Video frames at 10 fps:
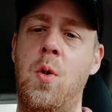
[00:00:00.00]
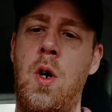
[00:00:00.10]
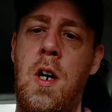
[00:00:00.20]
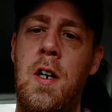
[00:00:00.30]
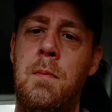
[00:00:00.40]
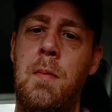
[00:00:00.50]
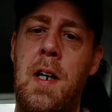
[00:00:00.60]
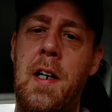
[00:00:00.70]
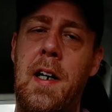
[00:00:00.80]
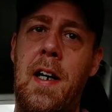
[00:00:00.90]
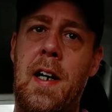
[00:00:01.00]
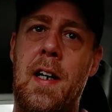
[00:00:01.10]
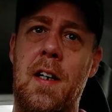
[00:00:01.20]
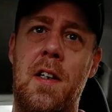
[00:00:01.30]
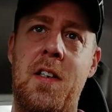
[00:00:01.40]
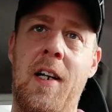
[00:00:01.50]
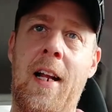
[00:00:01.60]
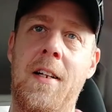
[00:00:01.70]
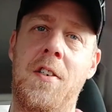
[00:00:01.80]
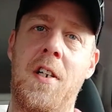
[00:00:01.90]
on my
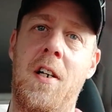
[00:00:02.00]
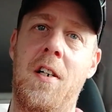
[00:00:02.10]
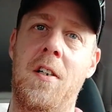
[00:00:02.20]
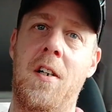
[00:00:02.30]
tenencia